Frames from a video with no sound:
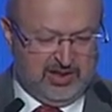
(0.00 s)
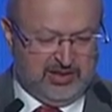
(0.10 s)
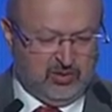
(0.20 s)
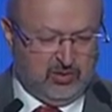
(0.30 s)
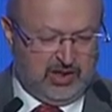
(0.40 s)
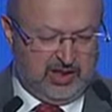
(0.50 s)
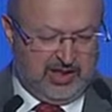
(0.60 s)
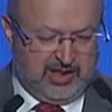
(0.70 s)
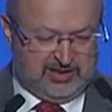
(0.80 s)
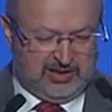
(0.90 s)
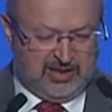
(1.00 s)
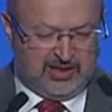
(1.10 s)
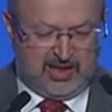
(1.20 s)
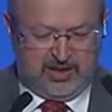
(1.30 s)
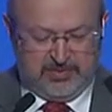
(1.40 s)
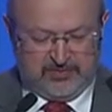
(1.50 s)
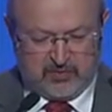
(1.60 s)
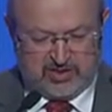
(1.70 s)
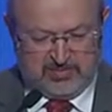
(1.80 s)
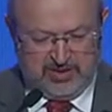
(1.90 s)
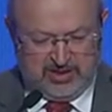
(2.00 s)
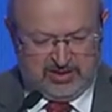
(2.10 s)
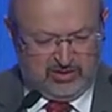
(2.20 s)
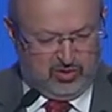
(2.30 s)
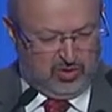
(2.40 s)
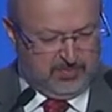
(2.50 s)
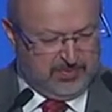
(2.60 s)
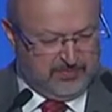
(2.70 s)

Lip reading: and on recreating a climate for stability in Europe,